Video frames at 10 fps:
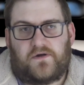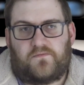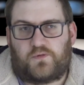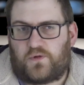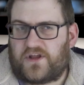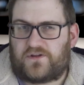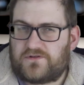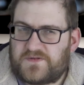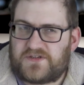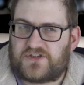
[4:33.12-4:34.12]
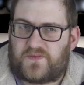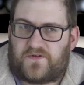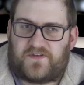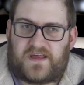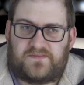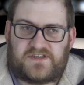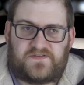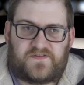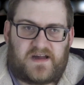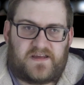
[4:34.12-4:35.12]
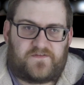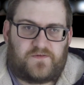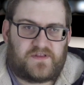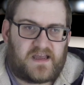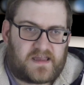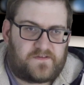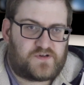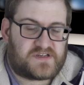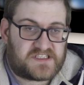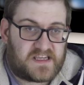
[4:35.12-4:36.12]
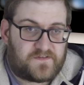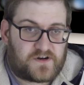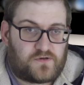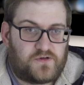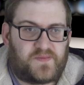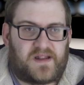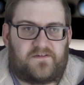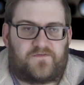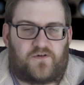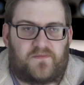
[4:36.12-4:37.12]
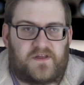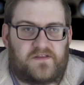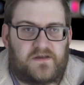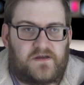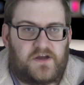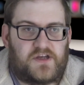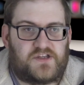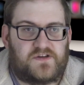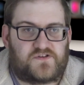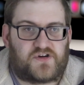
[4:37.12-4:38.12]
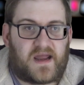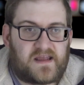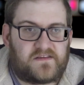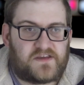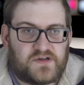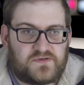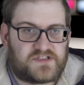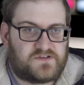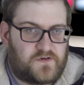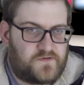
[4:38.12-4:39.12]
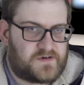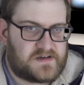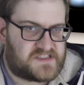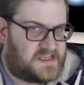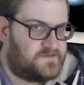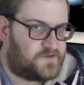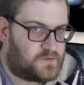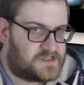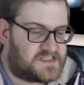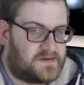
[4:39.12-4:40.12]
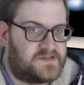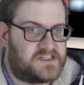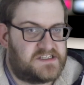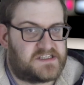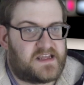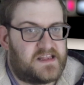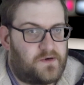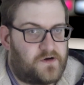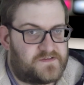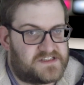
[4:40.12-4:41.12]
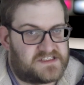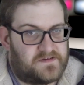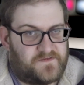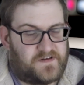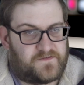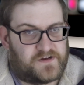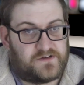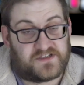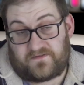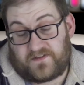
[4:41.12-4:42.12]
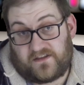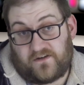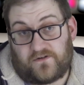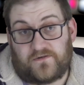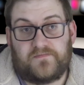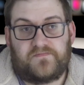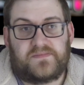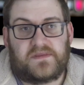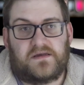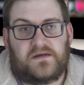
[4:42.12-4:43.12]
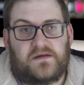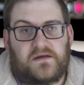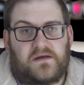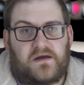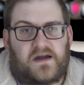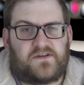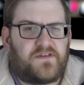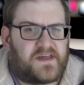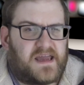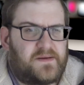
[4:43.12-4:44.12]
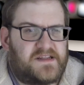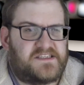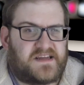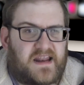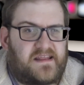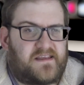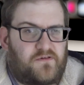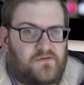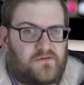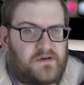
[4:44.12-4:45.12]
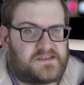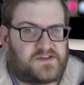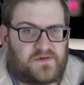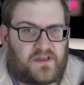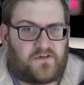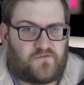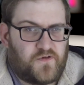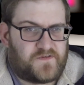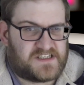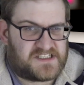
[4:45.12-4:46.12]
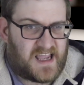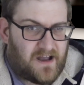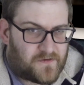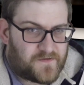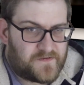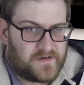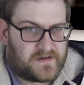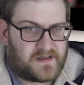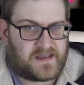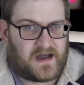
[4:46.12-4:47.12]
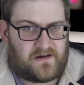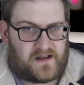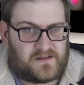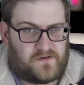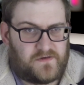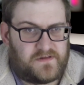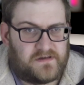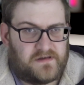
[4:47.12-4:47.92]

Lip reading: Would one of those be suitable for the MG5? Would that give you a safer load platform than trying to use the roof rails even once MG sign them off as fit for use if they do? I don't think anybody's in any doubt as to whether the roof itself can carry a load.